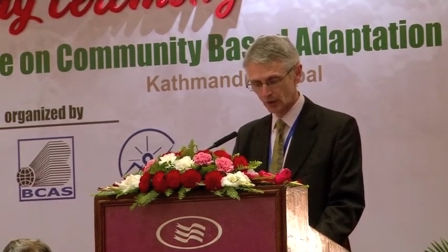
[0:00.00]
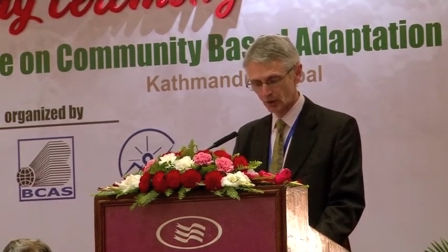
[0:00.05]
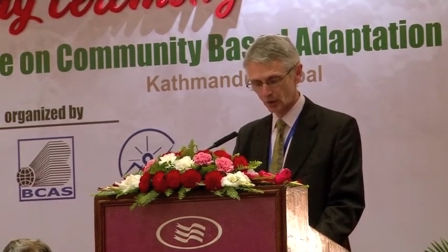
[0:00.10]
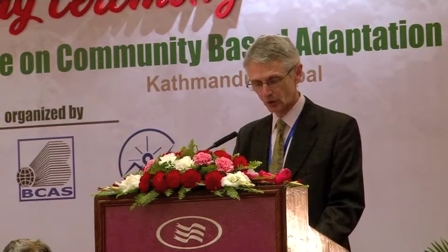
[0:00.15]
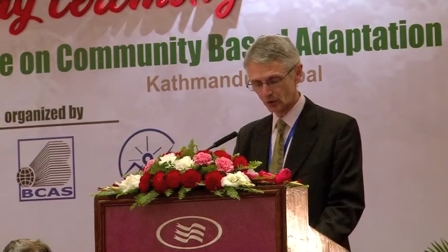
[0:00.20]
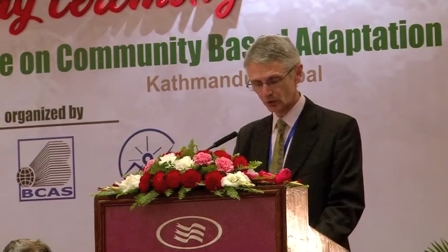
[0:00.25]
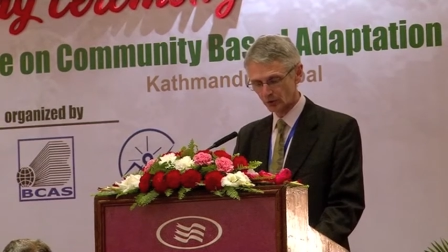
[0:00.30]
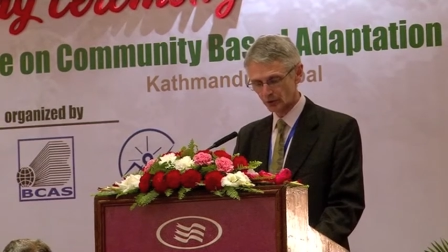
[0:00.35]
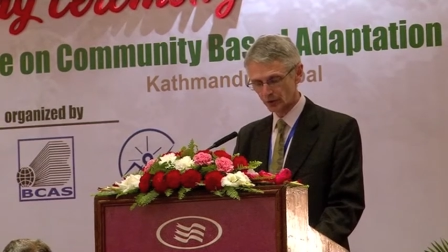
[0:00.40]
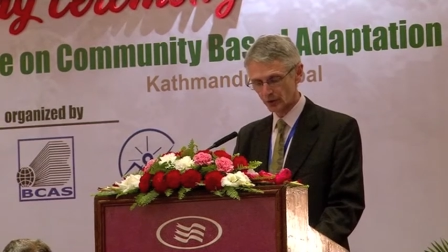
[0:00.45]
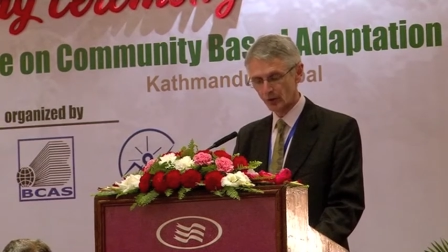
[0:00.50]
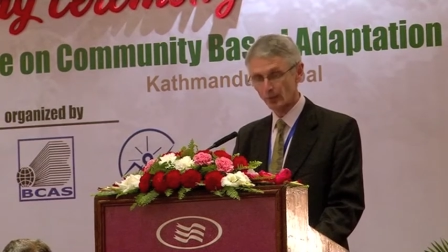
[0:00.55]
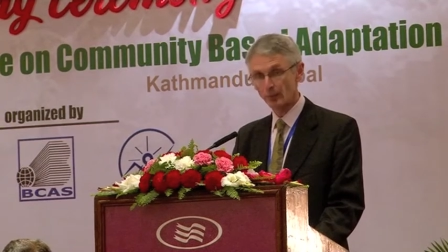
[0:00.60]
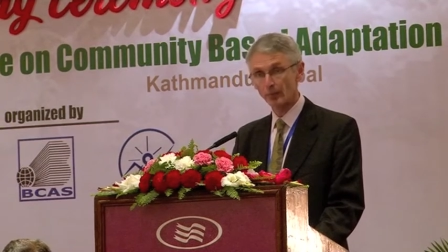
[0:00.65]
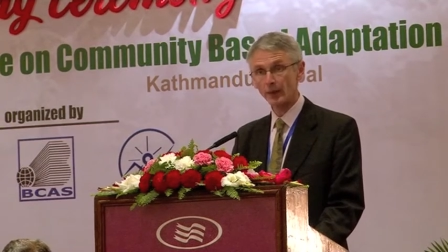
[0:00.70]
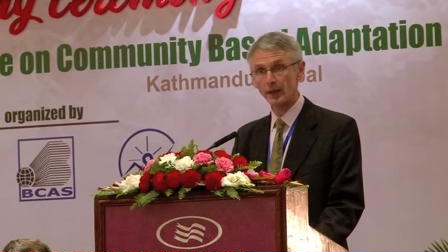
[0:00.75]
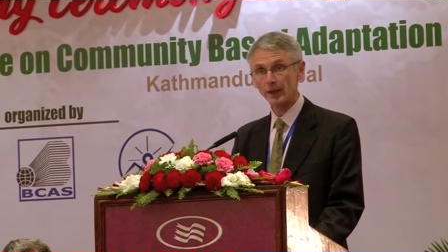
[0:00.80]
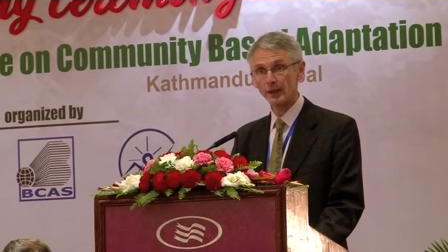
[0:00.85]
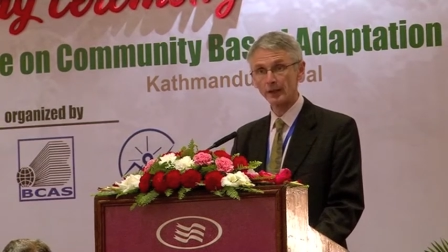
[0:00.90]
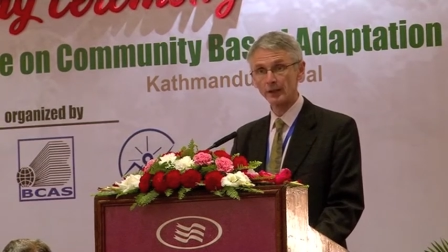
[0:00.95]
long-term
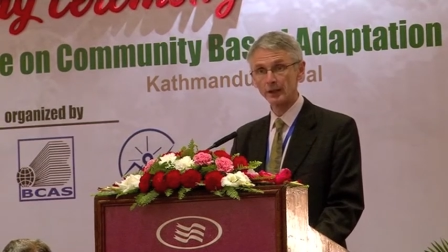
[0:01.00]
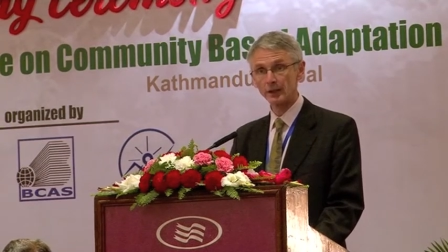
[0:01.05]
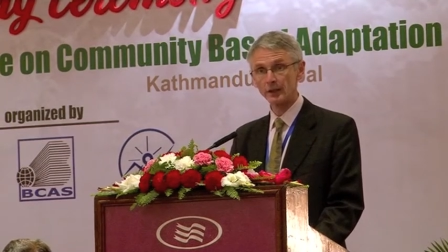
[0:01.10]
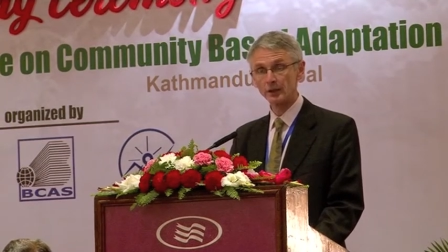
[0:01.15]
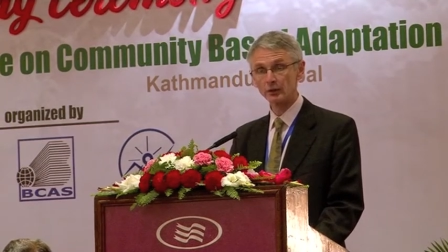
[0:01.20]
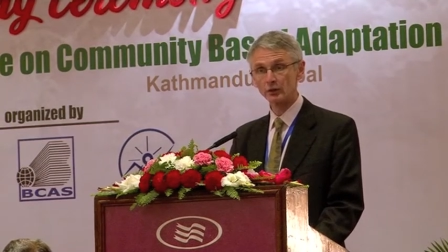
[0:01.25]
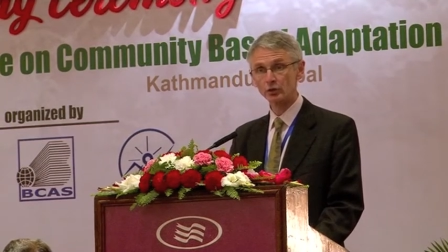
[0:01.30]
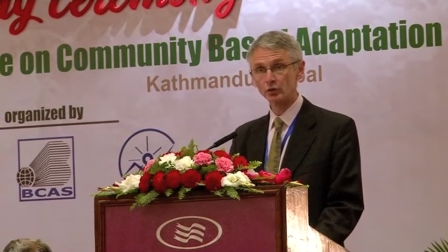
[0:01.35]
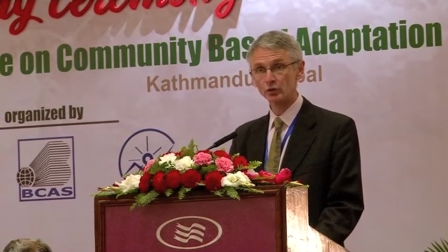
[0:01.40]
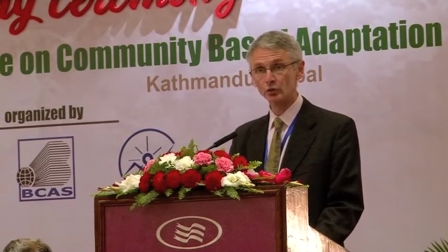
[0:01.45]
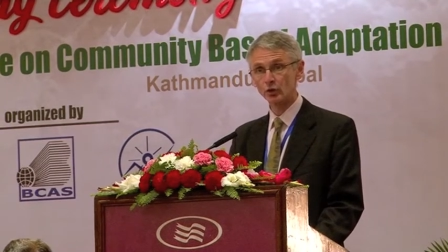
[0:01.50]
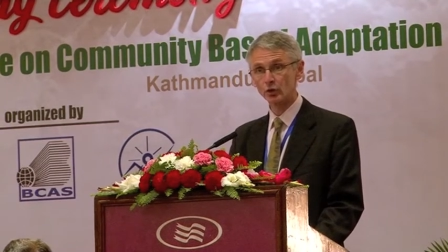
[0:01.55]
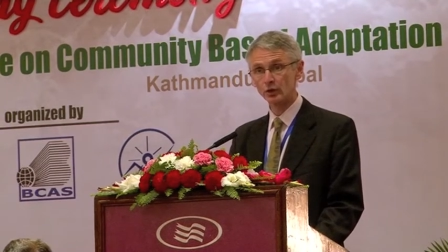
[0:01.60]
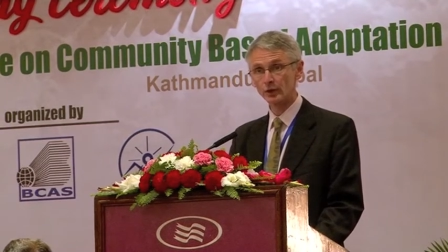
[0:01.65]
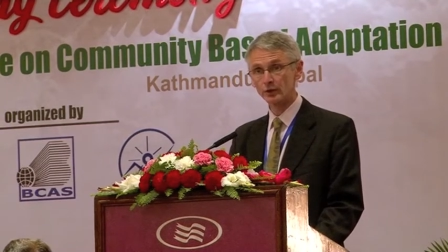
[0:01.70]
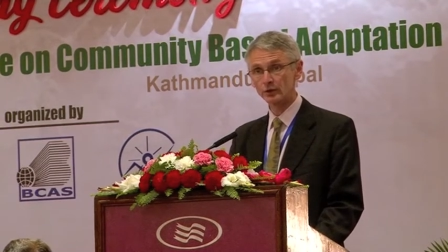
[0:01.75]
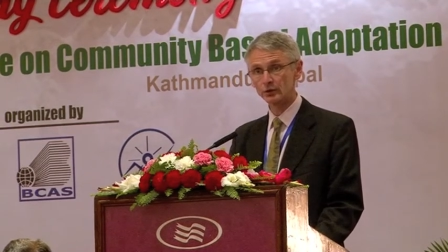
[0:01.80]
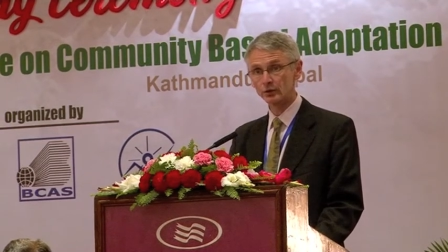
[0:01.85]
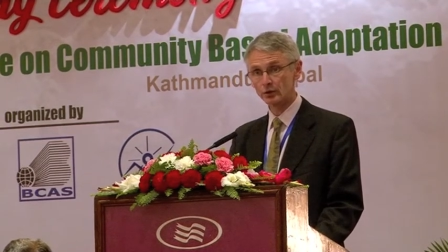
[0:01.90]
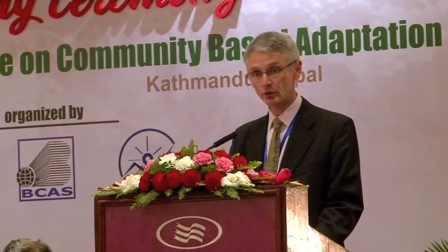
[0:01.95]
planning and
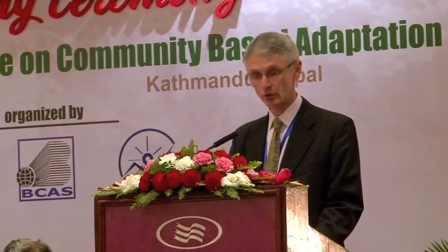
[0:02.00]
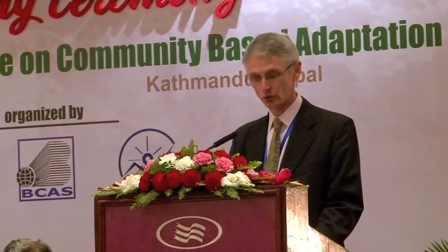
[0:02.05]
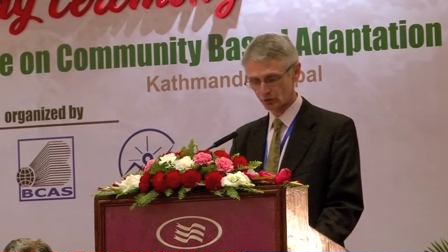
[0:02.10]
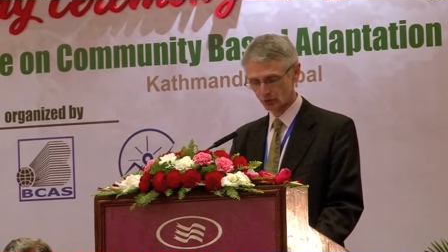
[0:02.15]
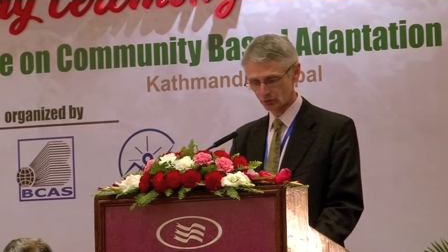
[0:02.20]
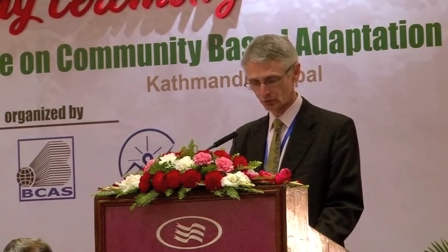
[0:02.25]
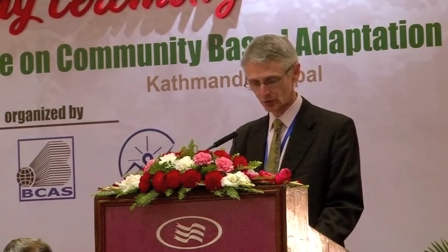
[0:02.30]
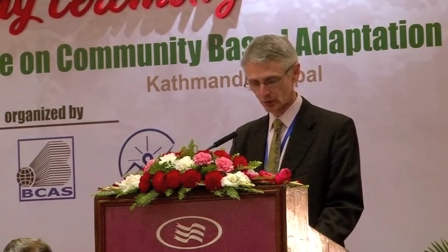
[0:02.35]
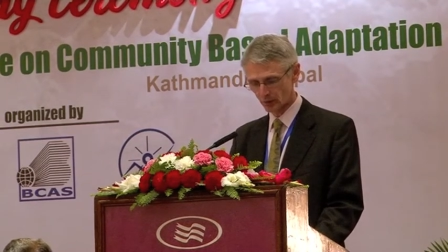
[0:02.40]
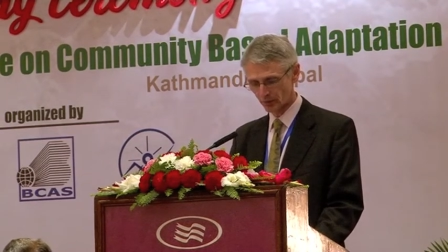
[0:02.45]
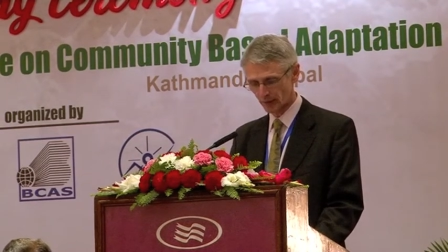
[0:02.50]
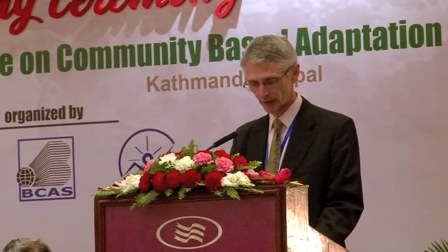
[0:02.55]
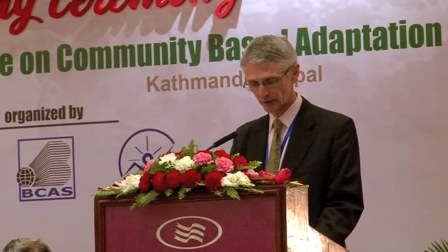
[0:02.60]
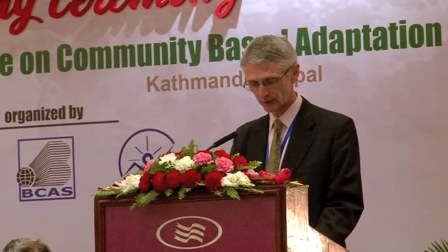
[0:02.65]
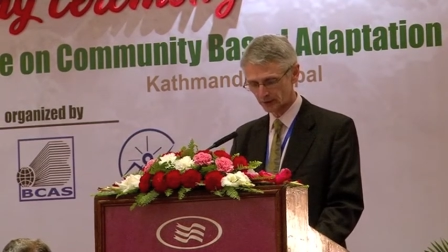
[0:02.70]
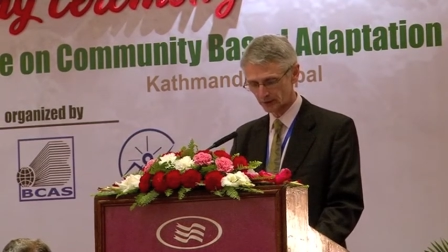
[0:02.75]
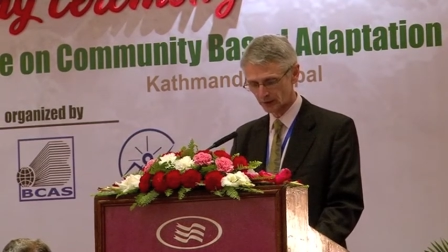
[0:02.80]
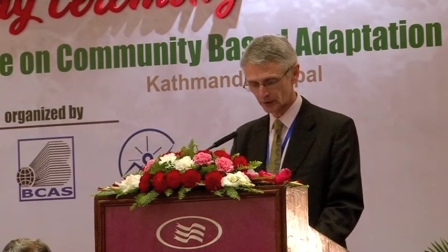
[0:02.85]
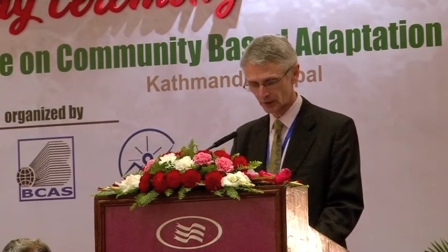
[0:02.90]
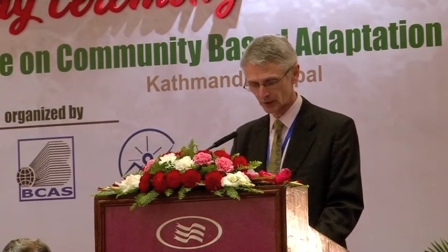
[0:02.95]
strong institutional
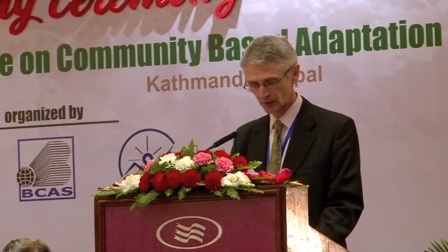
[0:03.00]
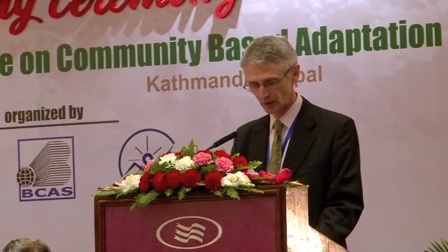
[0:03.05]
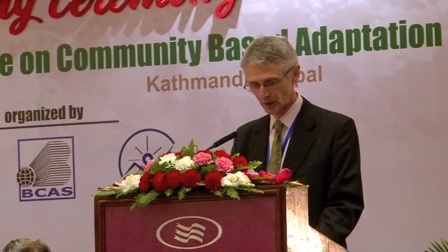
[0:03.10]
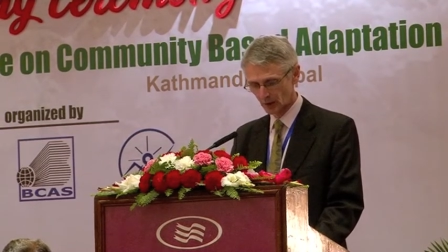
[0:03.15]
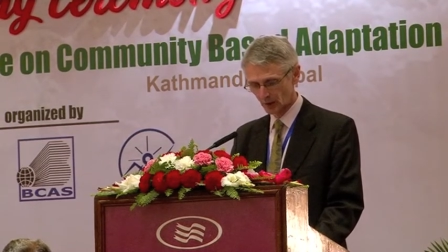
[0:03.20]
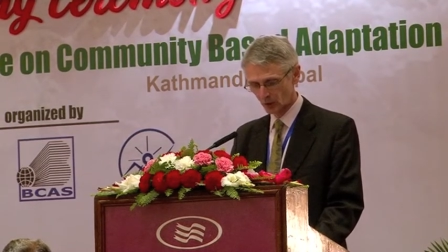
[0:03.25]
capacity